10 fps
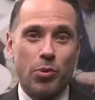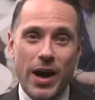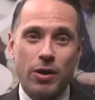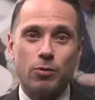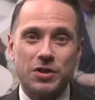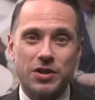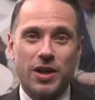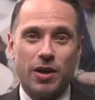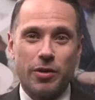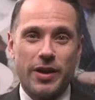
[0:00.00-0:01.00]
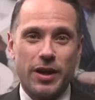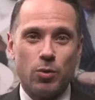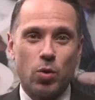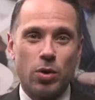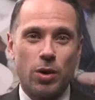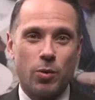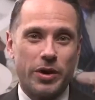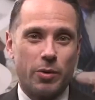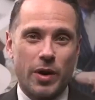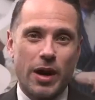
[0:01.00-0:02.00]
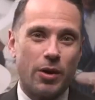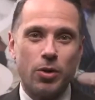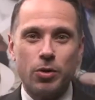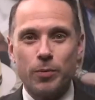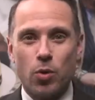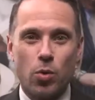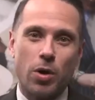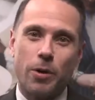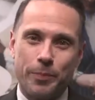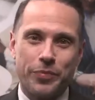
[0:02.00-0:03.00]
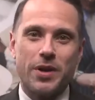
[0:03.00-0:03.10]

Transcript: Brown was the color that you wore when you were at home or